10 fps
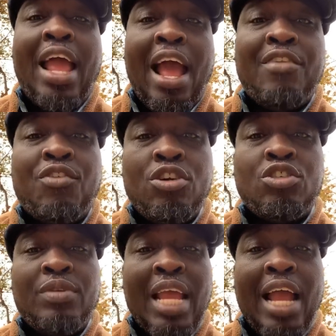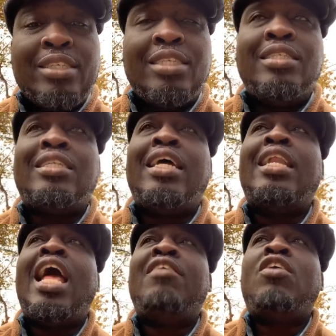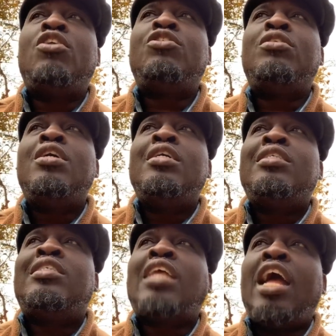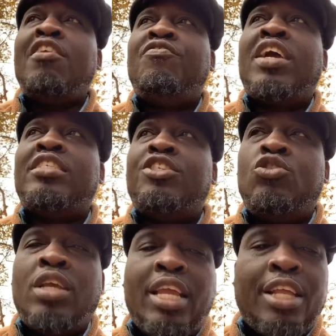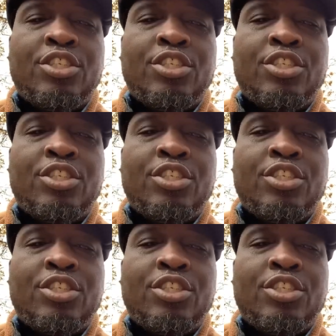adverse reactions and have other side effects that you can get.